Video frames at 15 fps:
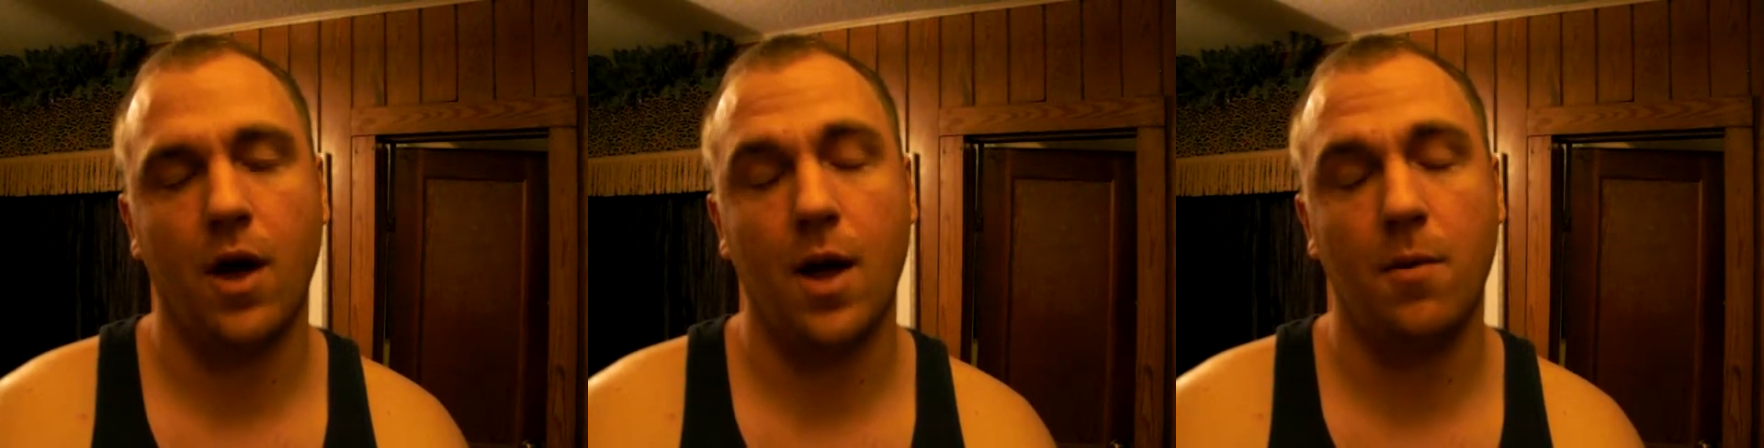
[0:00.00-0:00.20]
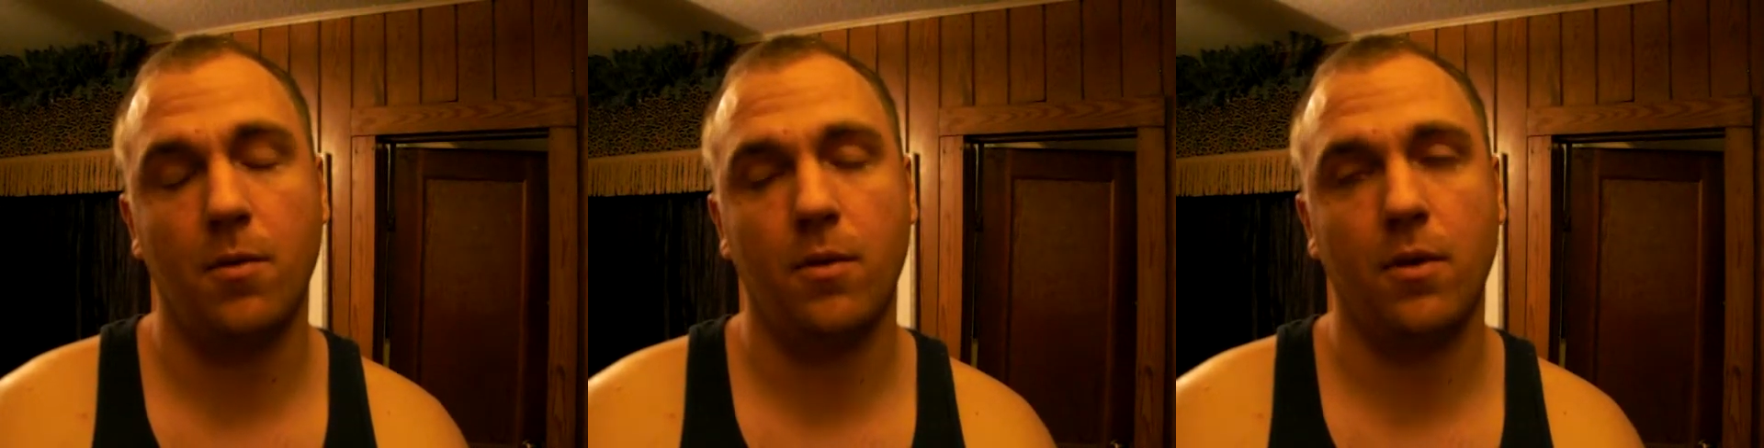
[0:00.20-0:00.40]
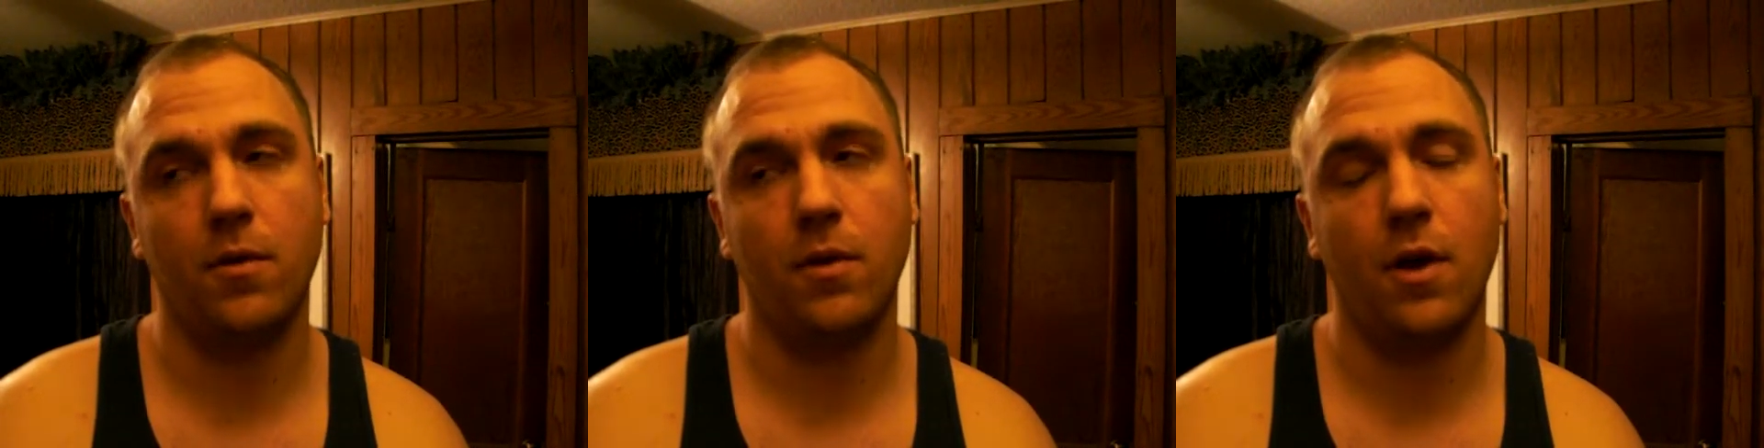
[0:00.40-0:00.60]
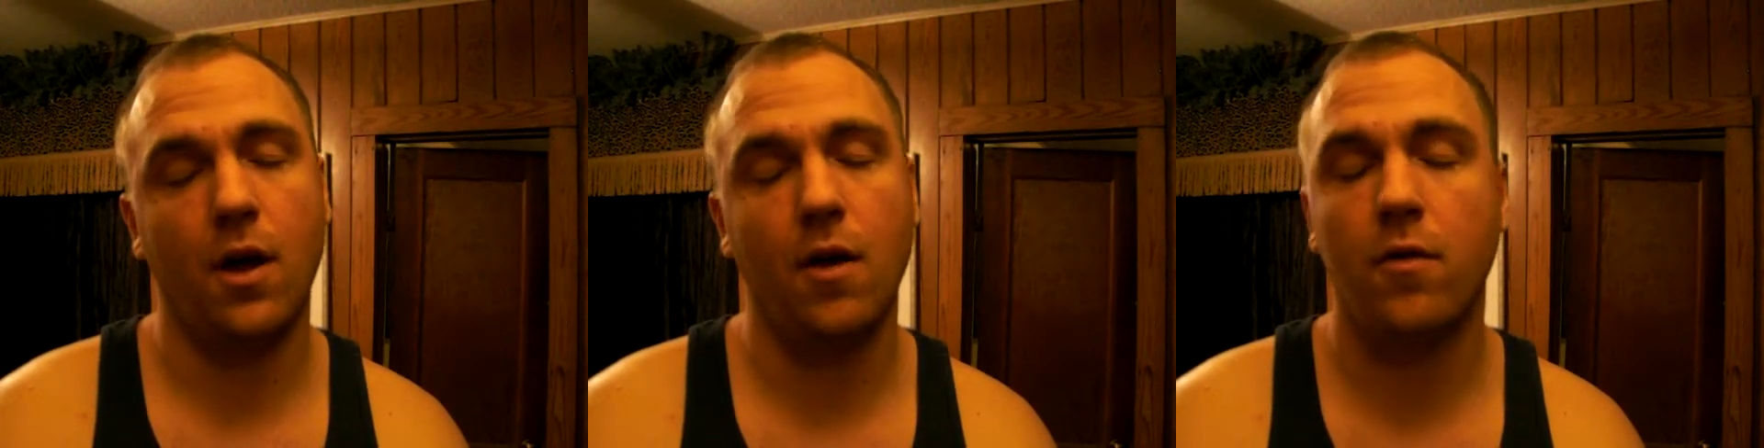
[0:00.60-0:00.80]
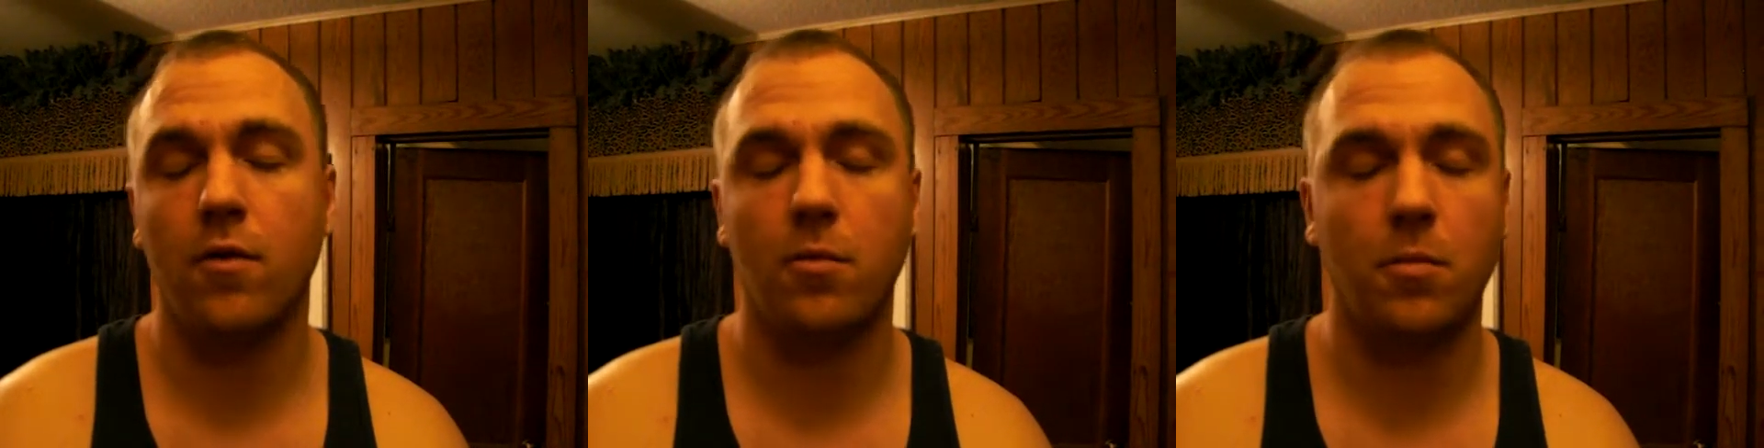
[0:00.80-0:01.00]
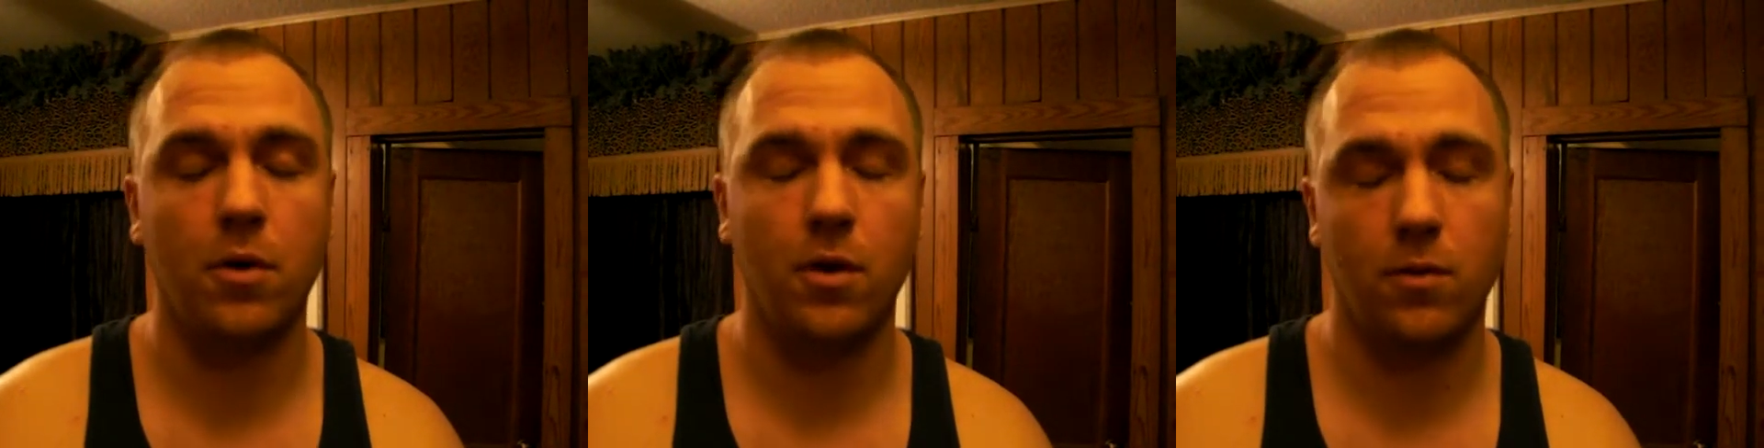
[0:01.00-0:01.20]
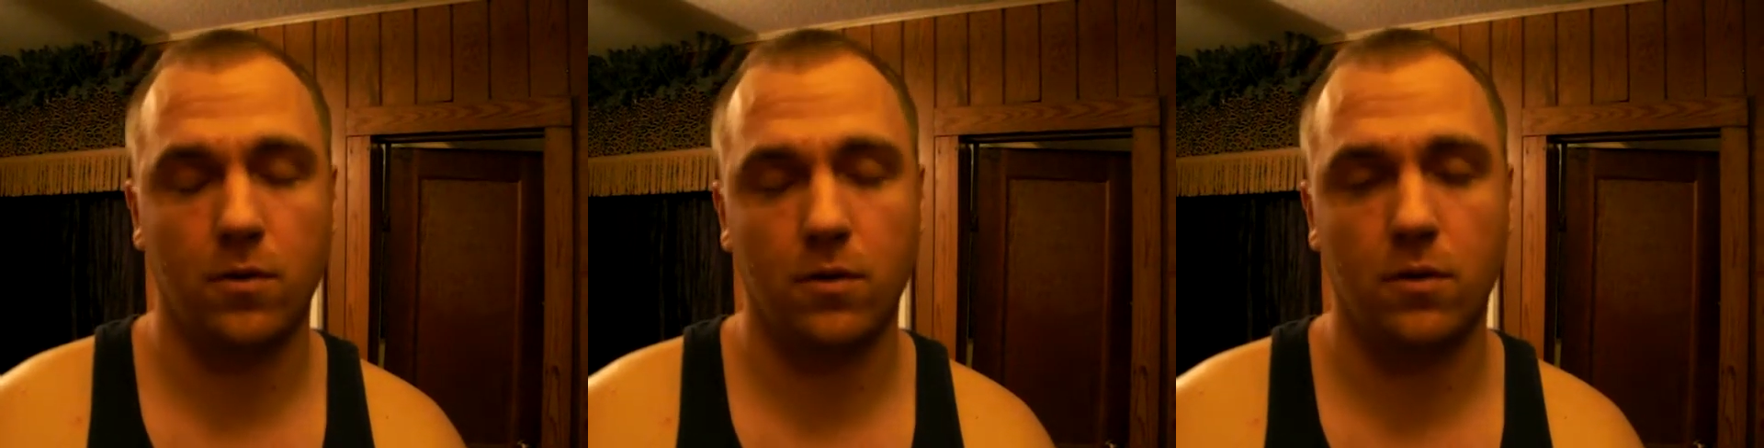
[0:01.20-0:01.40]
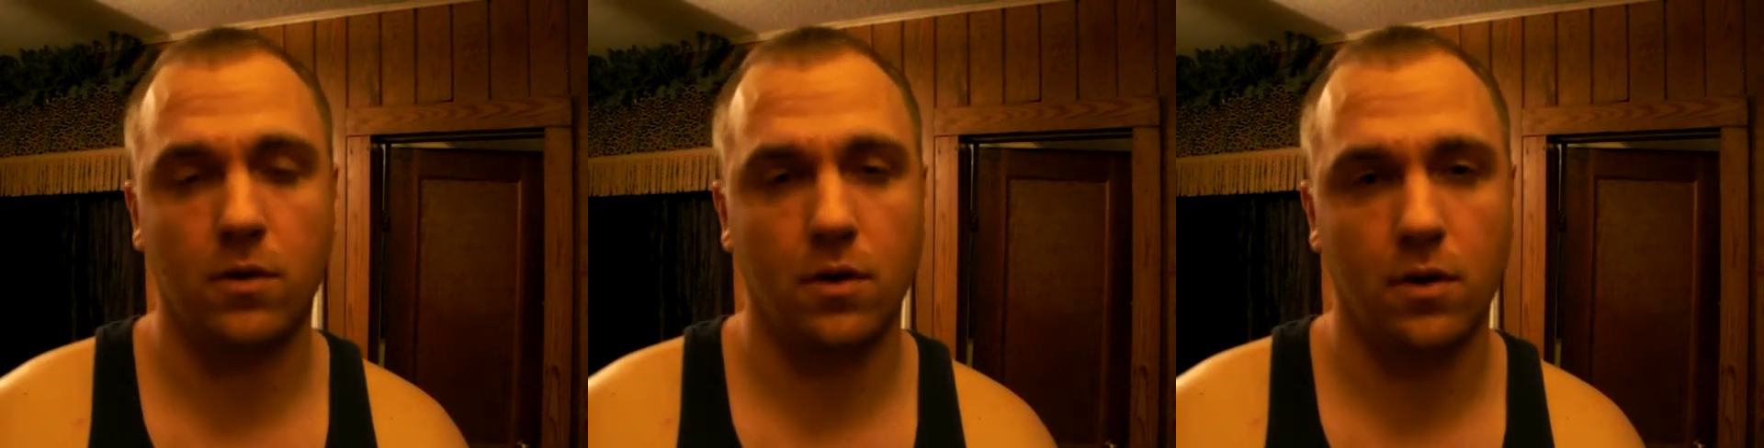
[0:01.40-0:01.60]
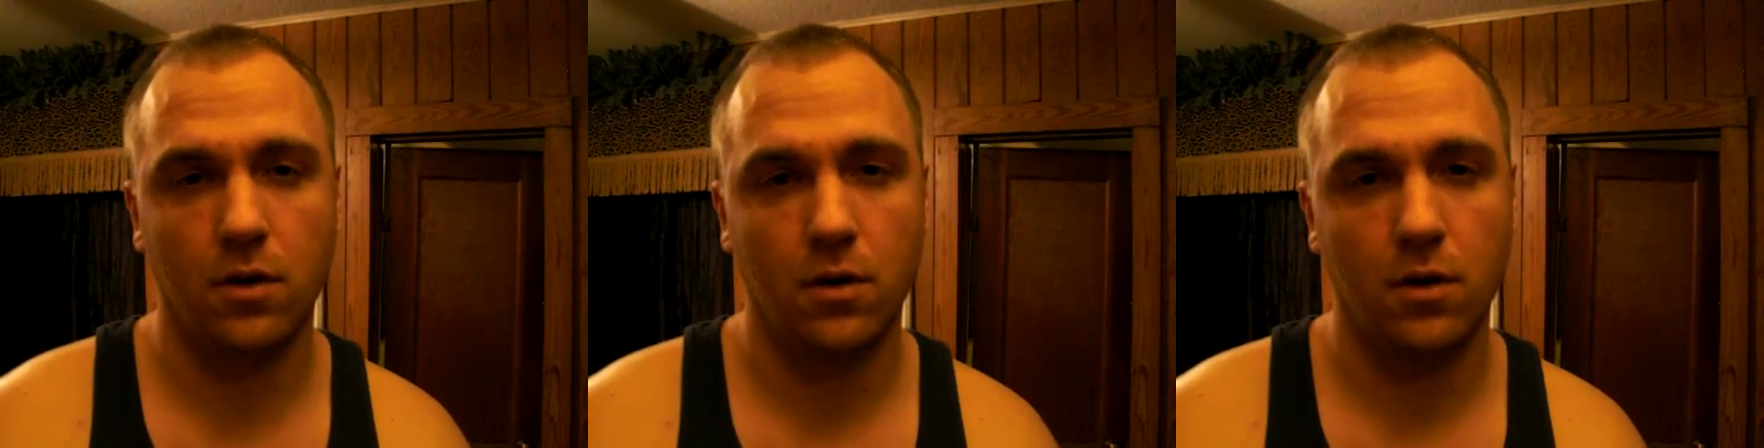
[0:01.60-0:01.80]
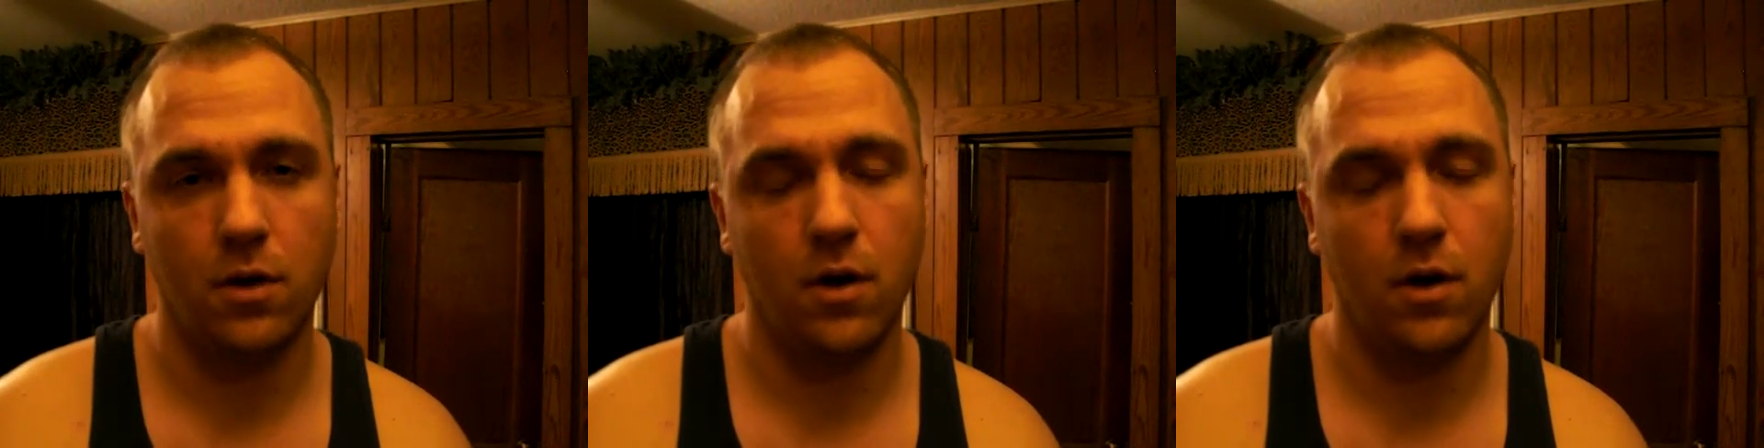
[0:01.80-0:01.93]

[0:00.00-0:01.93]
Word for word: I believed everybody was good